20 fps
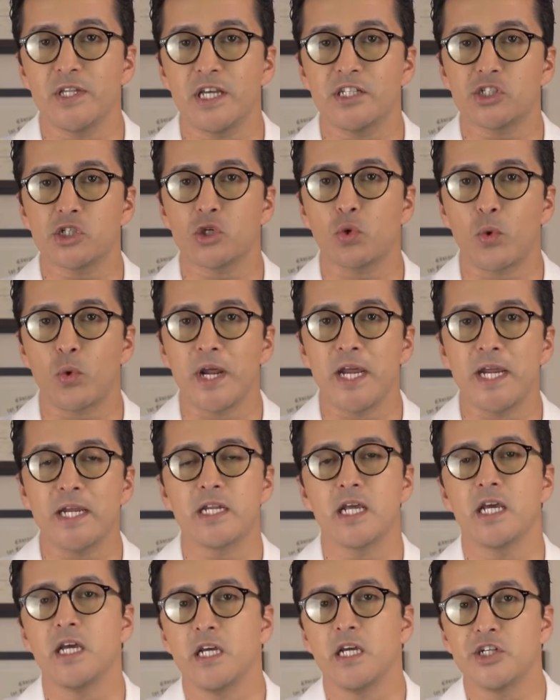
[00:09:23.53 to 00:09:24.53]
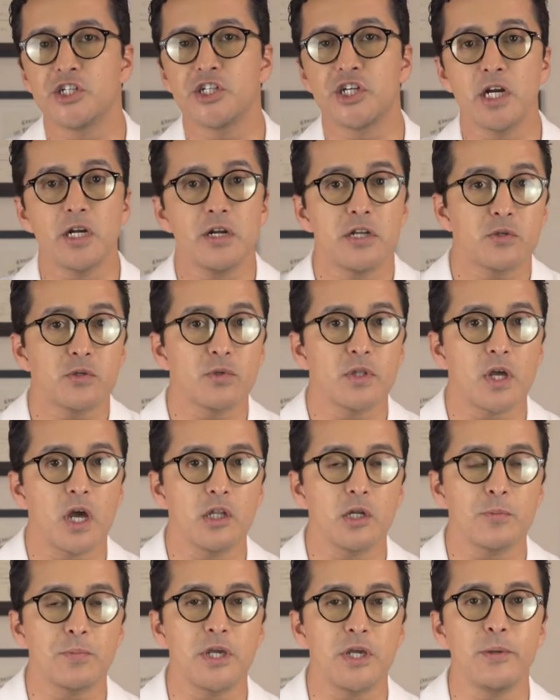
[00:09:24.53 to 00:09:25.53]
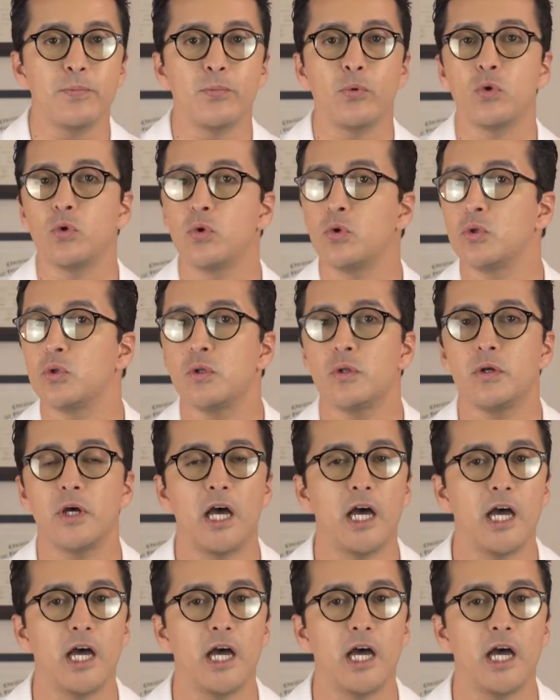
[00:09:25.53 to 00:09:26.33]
that's great. Share this with other people.